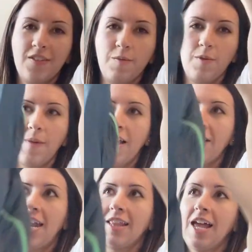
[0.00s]
the sleeping bag
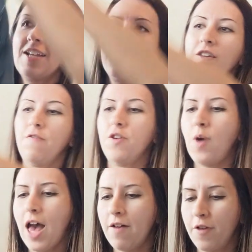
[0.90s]
that I like is if
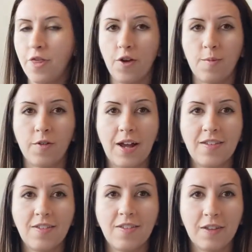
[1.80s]
you have a
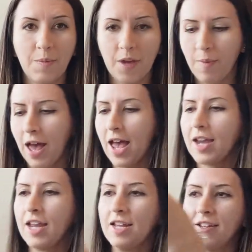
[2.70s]
Thermarest sleeping
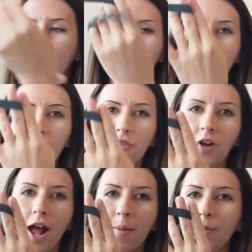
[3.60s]
pad, it does have
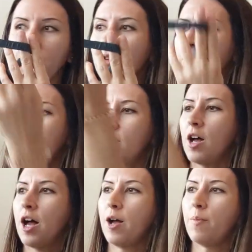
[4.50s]
straps
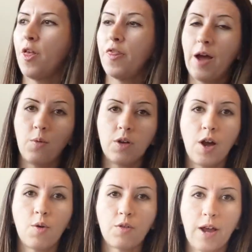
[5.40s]
um, that will
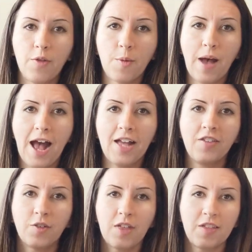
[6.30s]
go around the
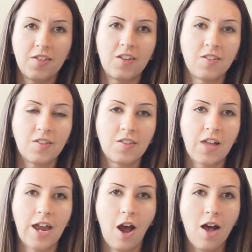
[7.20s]
pad so that this doesn't
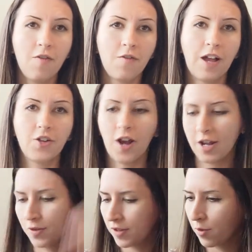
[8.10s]
slide off. I
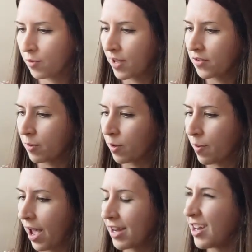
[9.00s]
tried using it with my sleeping
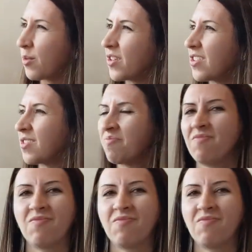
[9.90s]
pad and it was